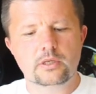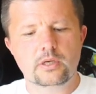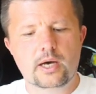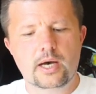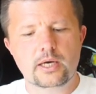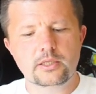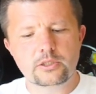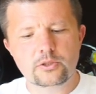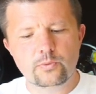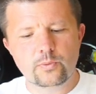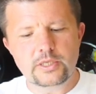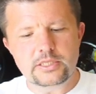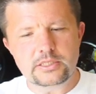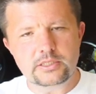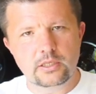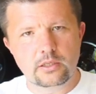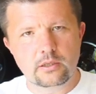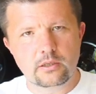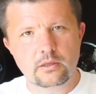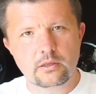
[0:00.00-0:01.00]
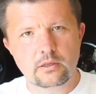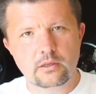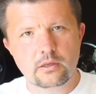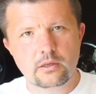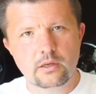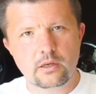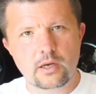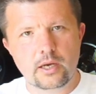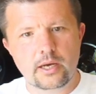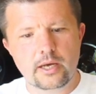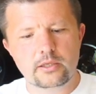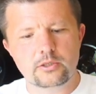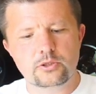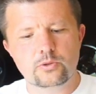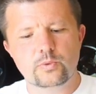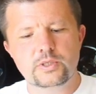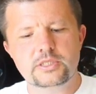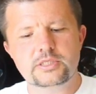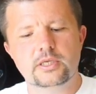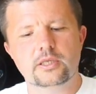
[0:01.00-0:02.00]
Untwist it and
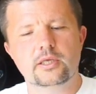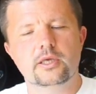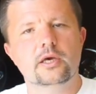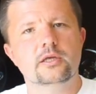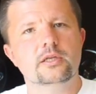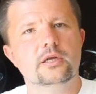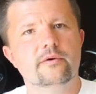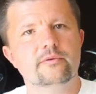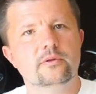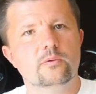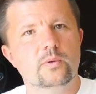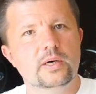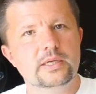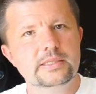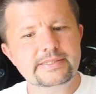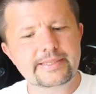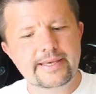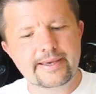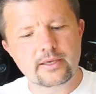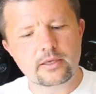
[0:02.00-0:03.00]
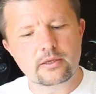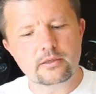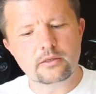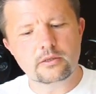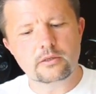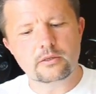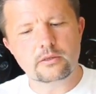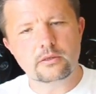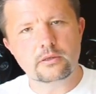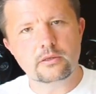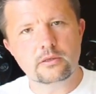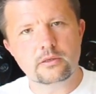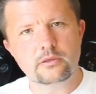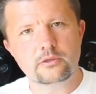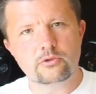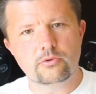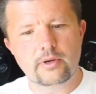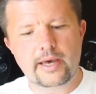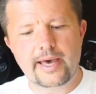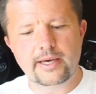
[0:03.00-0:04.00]
twist again after 1 second
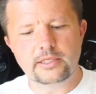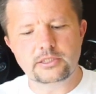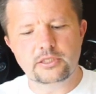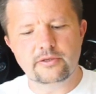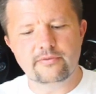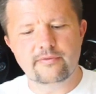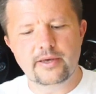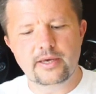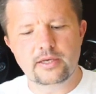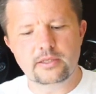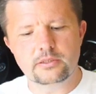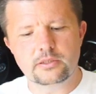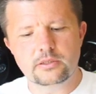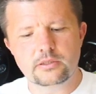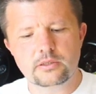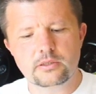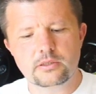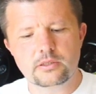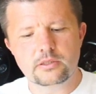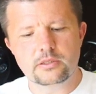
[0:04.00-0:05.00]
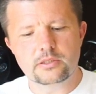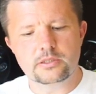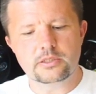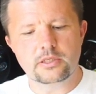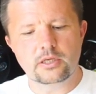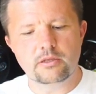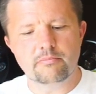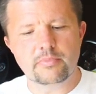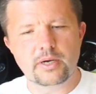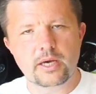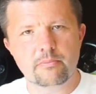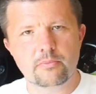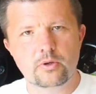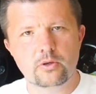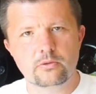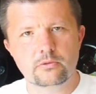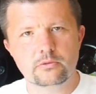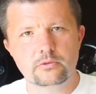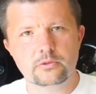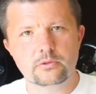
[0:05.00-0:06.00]
to activate standby
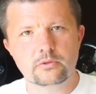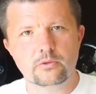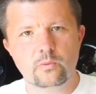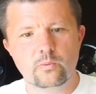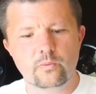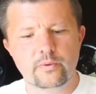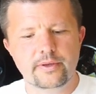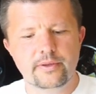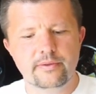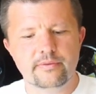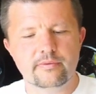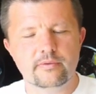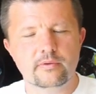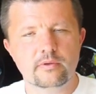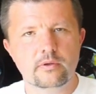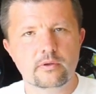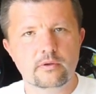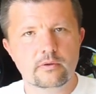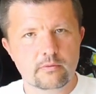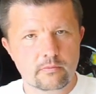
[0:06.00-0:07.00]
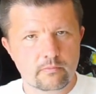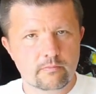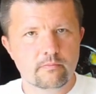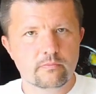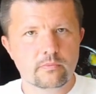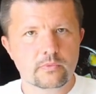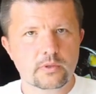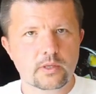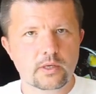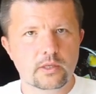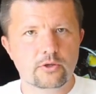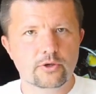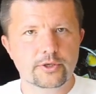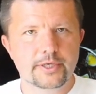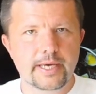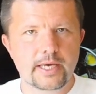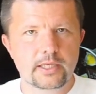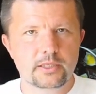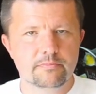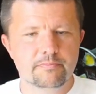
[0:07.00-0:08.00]
mode with
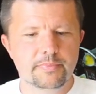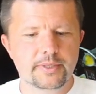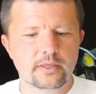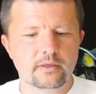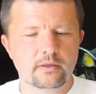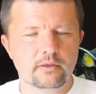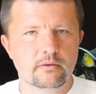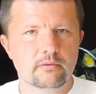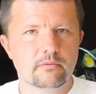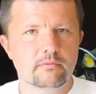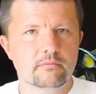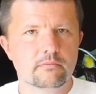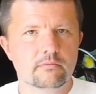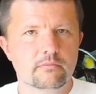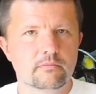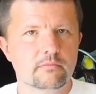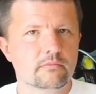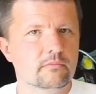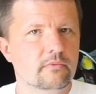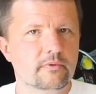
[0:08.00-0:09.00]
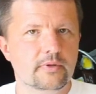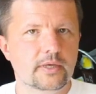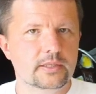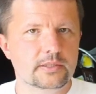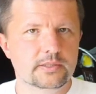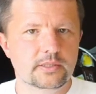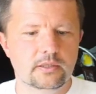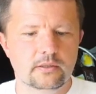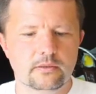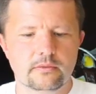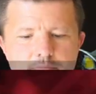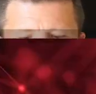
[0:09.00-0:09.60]
locator beacon. That's it.